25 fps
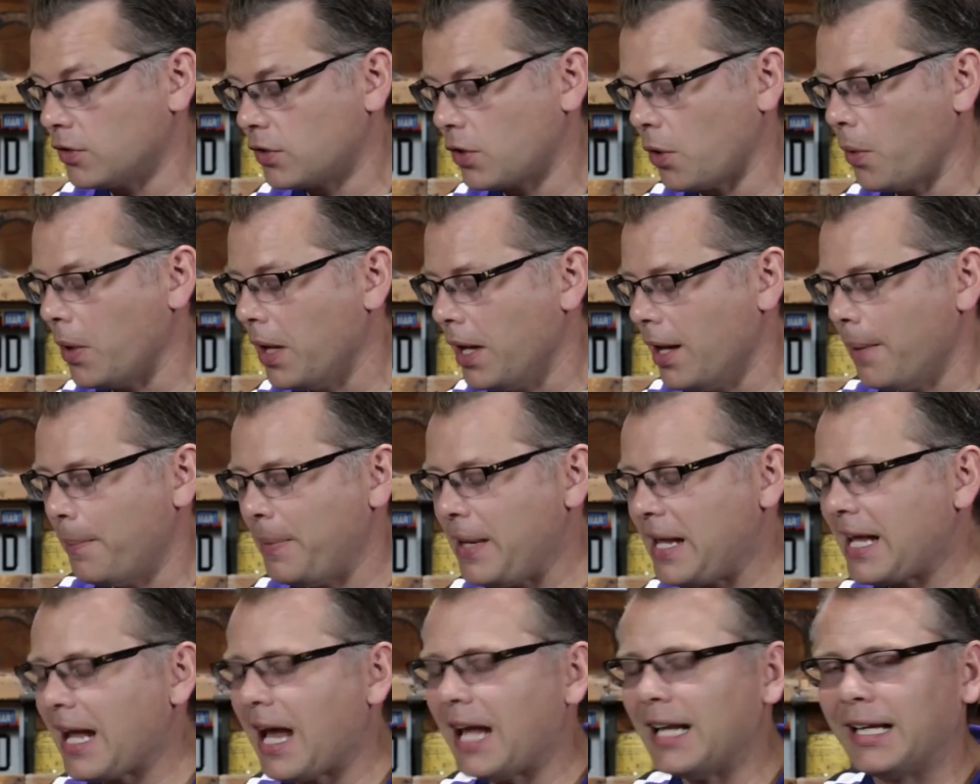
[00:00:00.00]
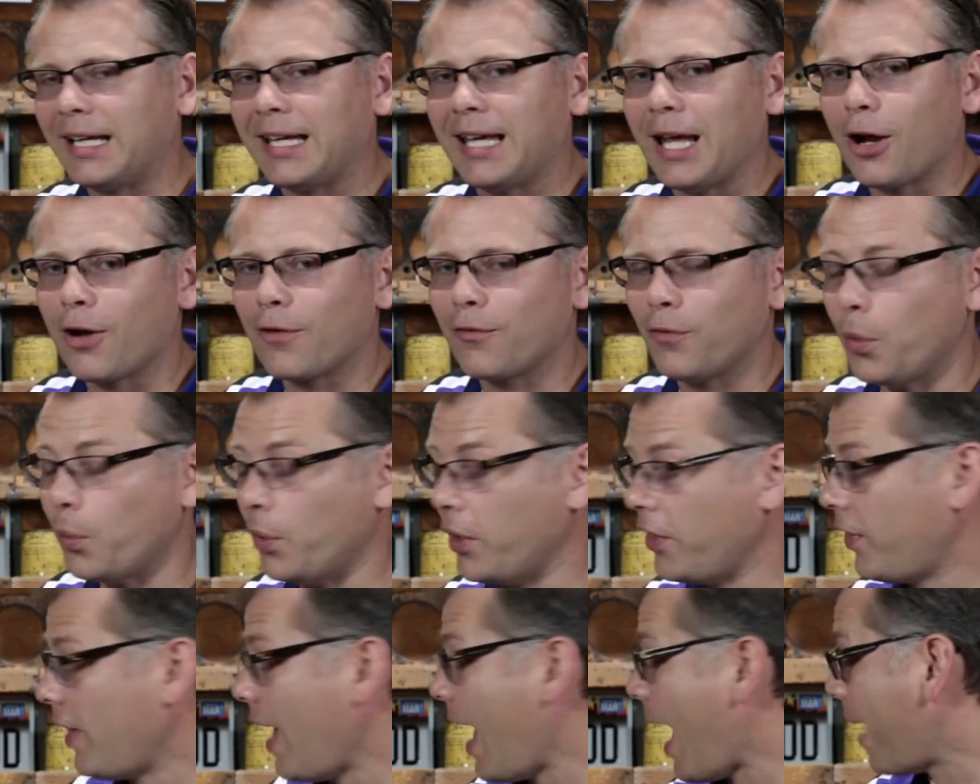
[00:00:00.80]
so be kind of careful
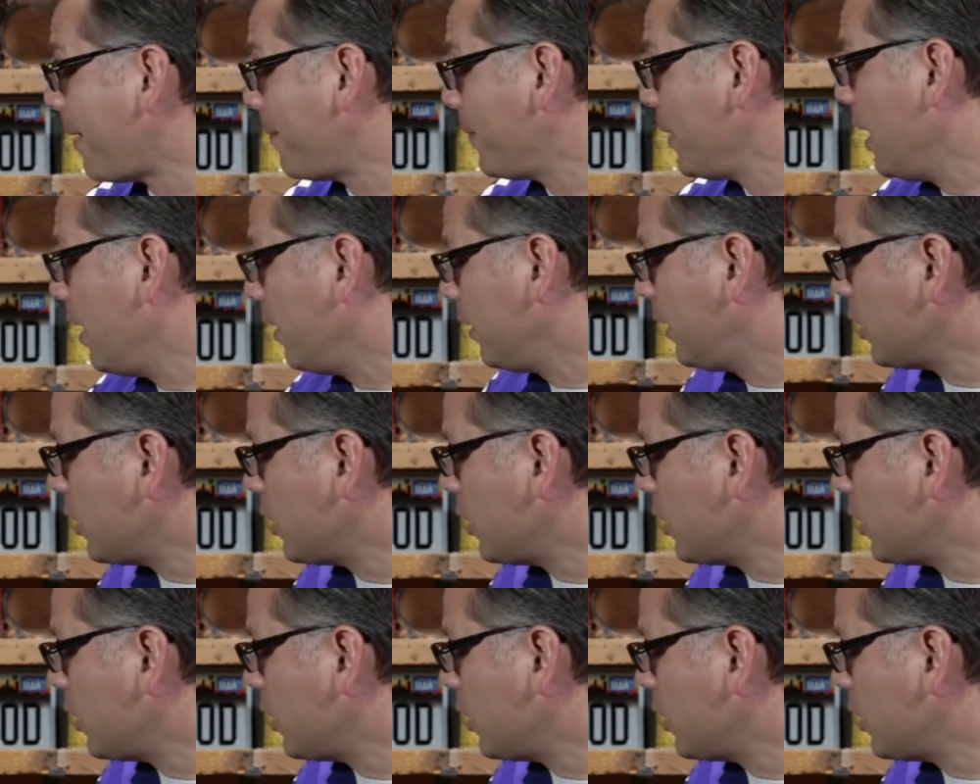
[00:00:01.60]
with that.